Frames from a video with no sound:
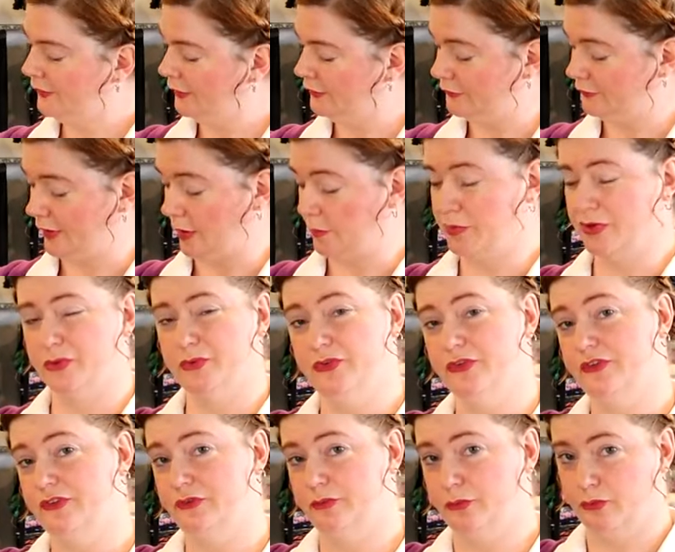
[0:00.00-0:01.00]
The fabric
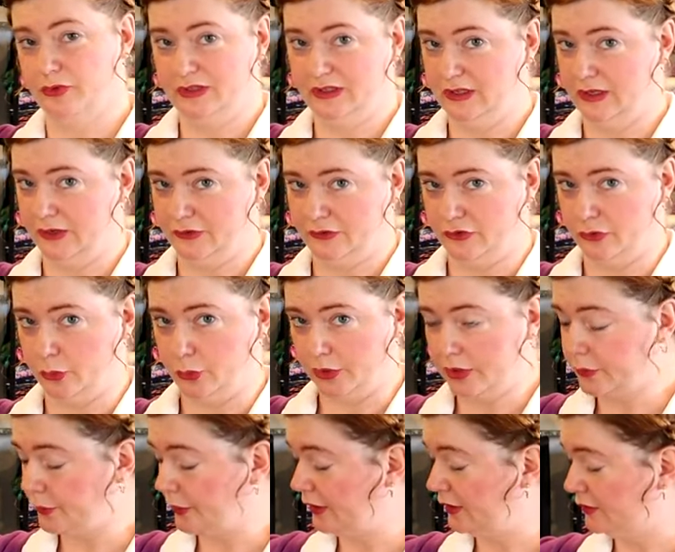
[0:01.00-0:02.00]
was really nice to
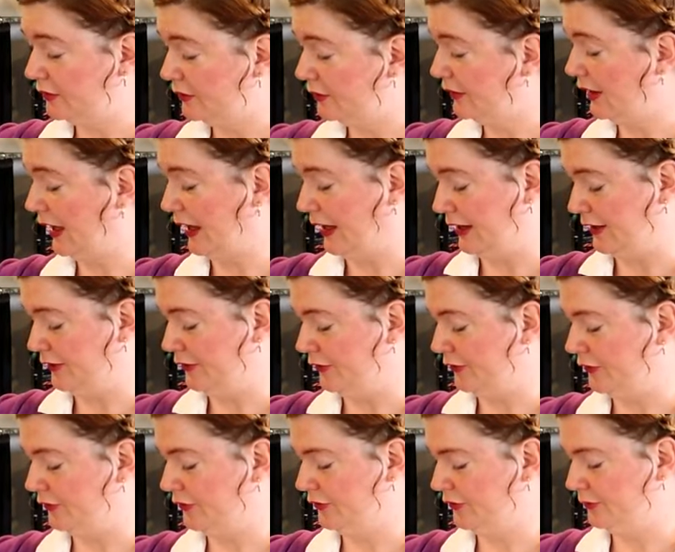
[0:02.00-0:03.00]
work with,
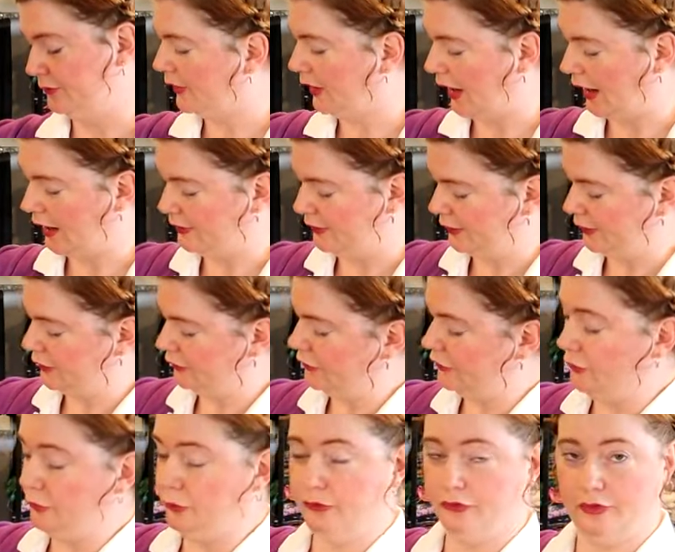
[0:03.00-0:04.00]
and I think it
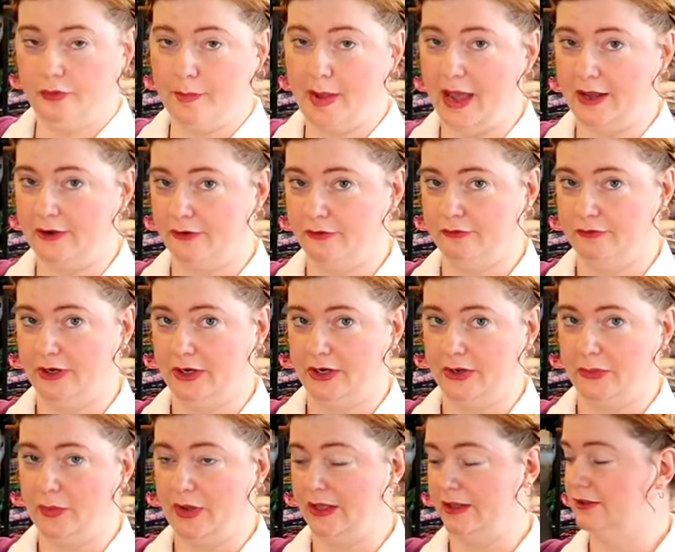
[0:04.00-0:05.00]
suits the pattern
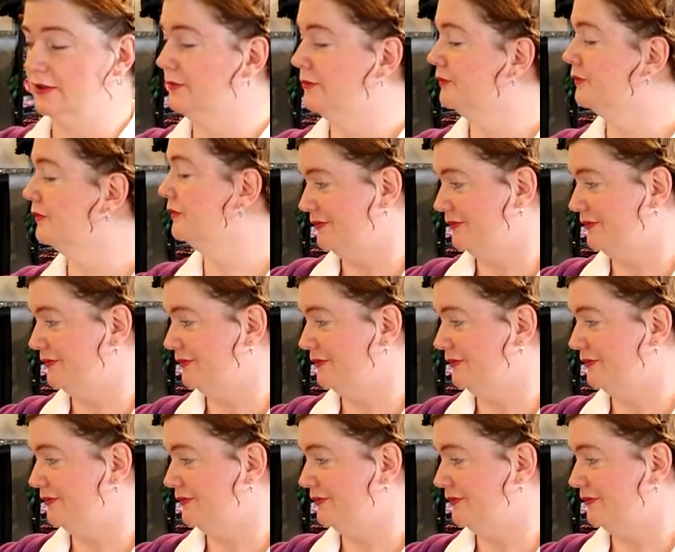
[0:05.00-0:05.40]
very well,